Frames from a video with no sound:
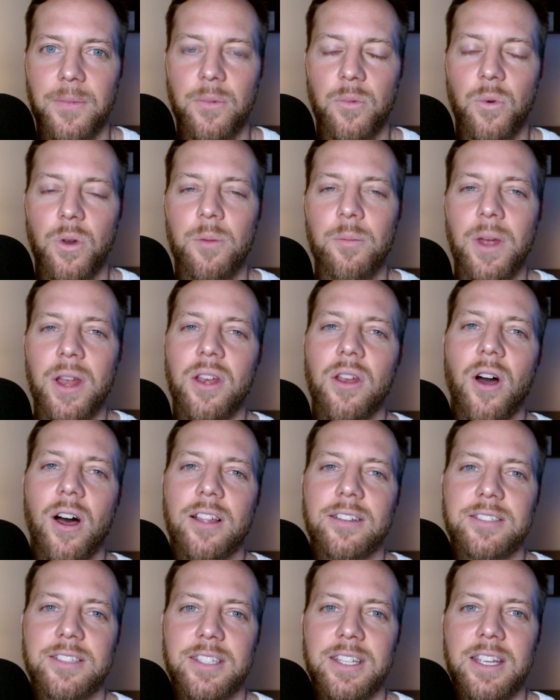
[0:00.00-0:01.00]
What am I
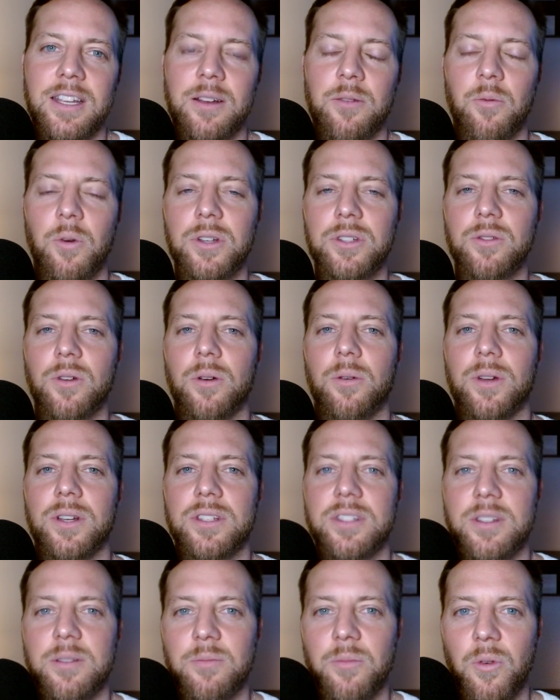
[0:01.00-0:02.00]
not seeing and what do I want
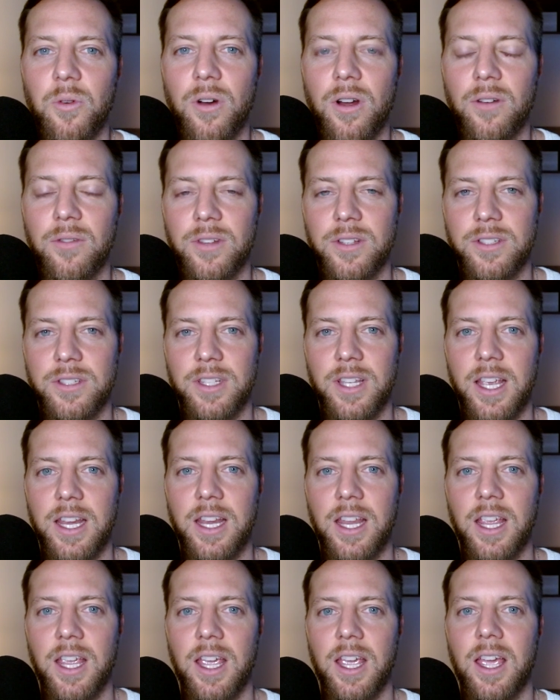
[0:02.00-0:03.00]
to see more of? It's
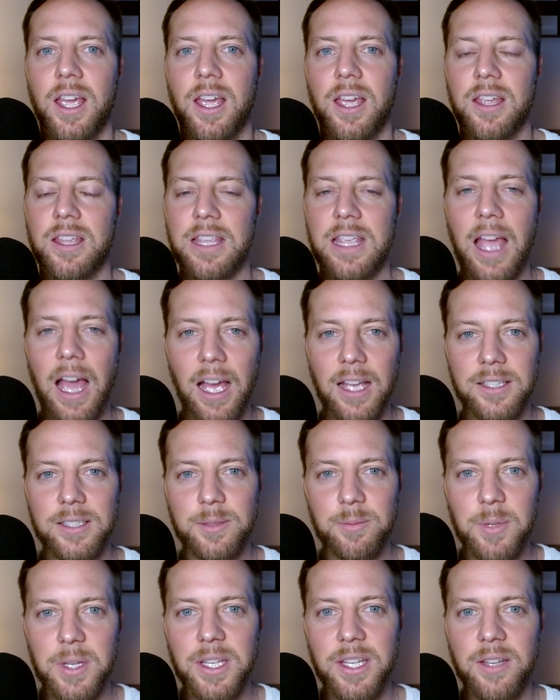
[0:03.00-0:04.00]
like, yeah,
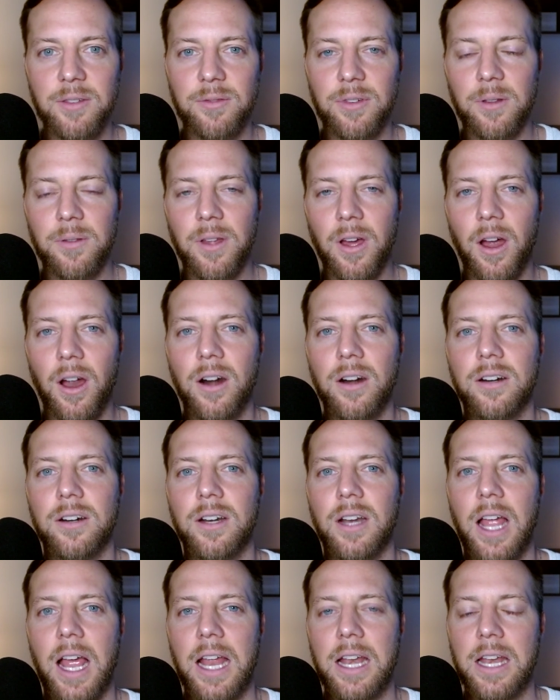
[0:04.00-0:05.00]
speaking from the
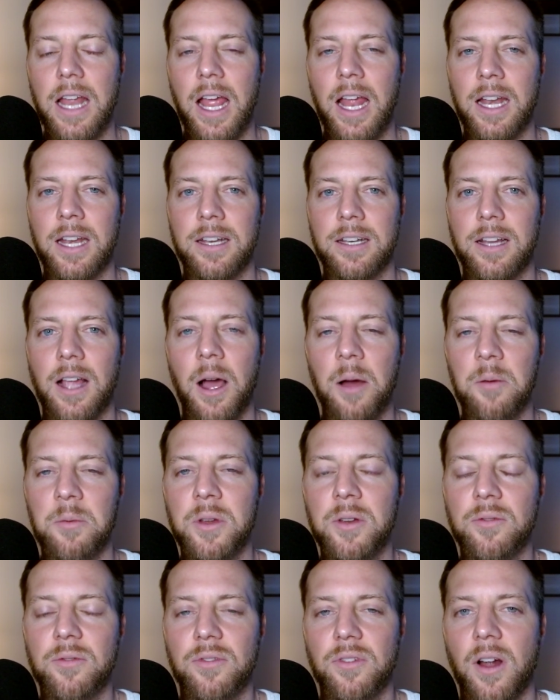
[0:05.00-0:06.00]
heart and
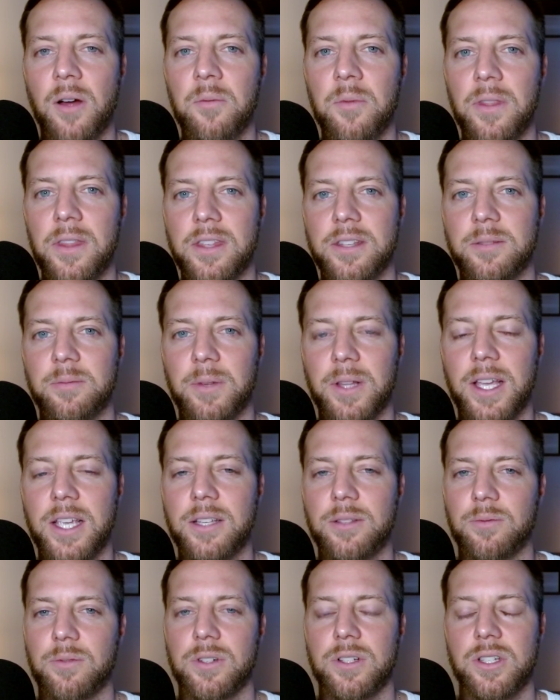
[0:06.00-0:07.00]
coming from this
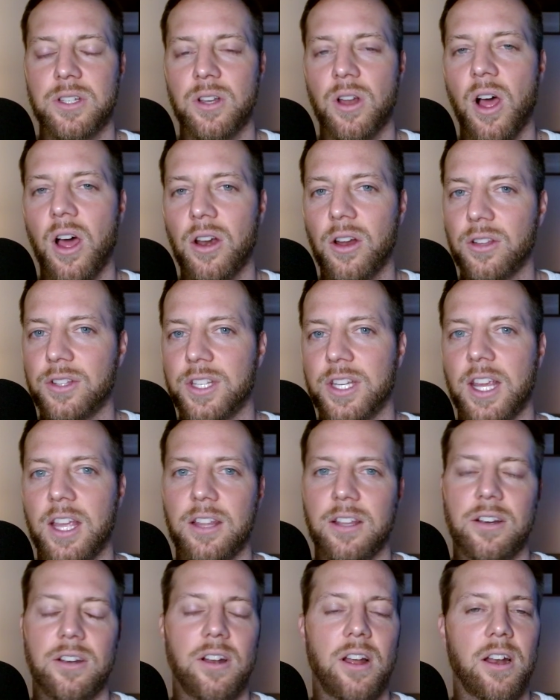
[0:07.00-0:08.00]
place where it's not all
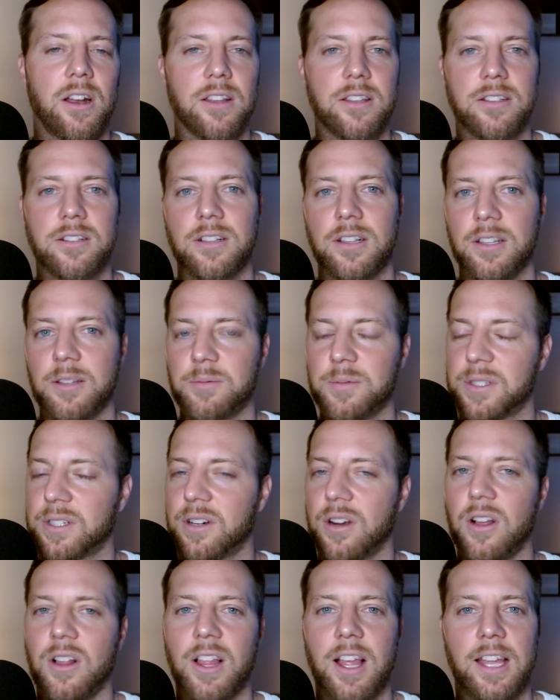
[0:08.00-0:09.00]
together, not all these clips,
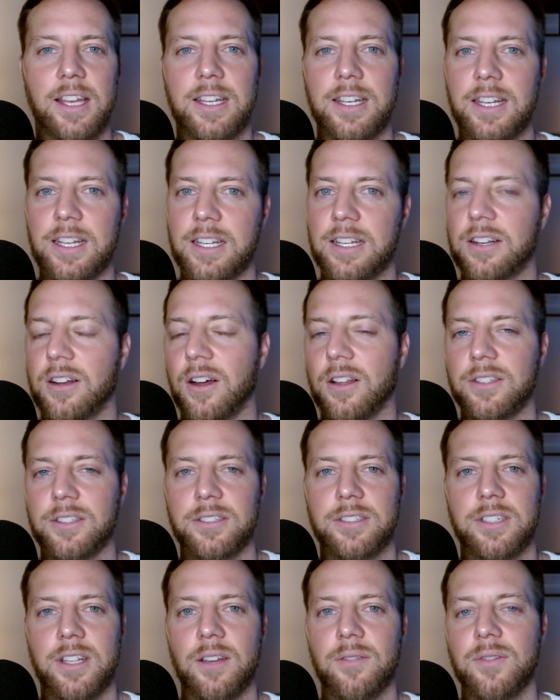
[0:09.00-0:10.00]
they're all edited and all
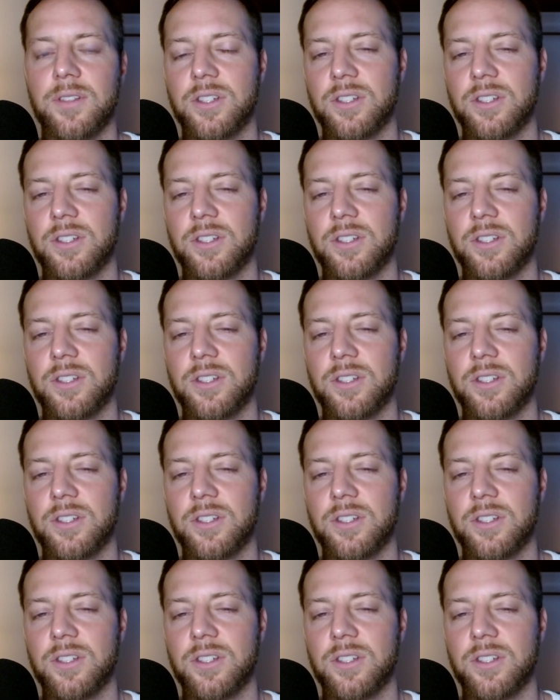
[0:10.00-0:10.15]
this stuff.